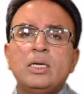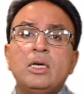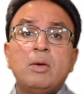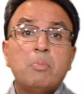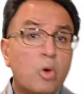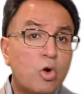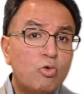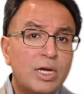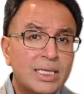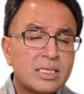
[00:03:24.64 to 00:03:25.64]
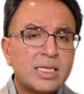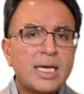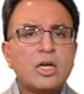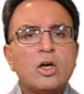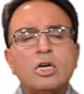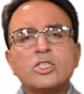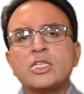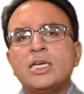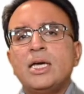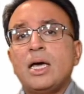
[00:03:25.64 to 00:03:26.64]
more real estate costs.
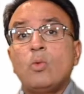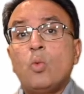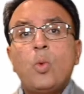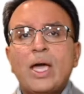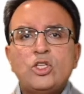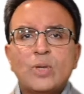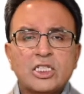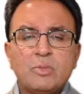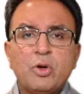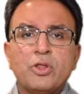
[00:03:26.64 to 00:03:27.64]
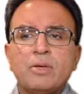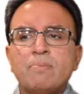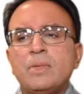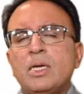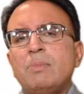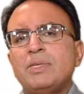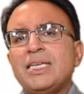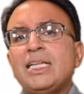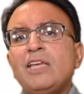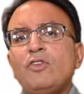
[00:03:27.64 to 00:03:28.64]
Where do you actually put them?
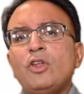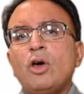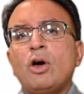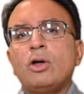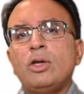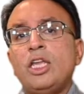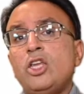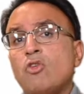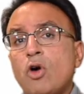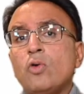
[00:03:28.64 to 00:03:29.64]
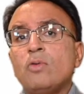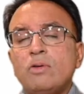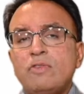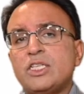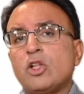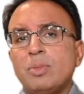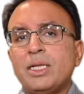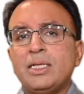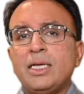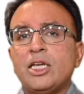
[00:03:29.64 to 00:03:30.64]
Particularly if you're not in your own physical
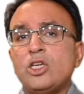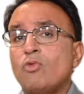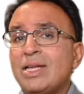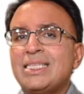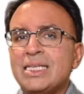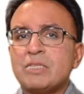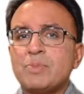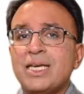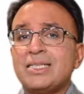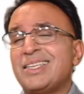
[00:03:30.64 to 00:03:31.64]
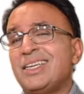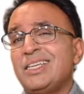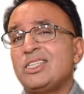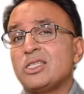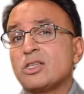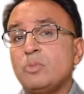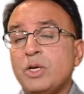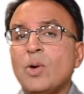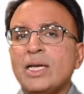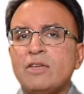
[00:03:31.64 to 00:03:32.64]
building and you're renting space, it just could be
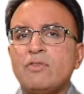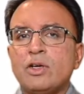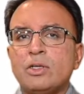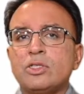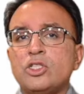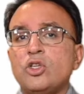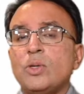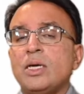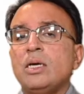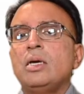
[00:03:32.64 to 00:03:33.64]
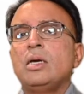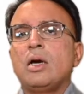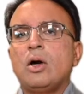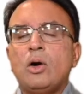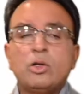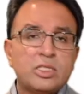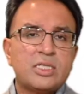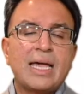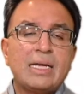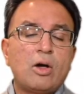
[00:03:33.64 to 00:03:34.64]
quite difficult to do it on time